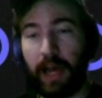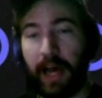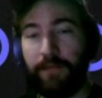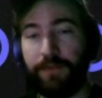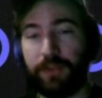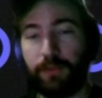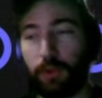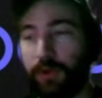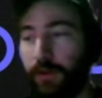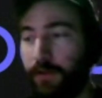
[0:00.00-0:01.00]
have some
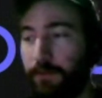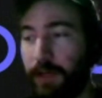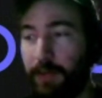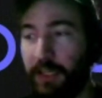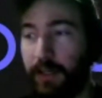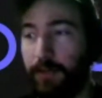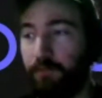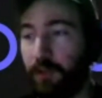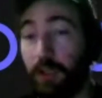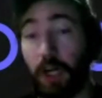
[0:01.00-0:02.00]
sort of maybe
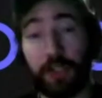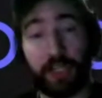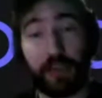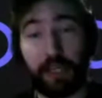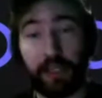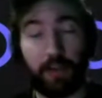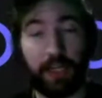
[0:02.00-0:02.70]
content link,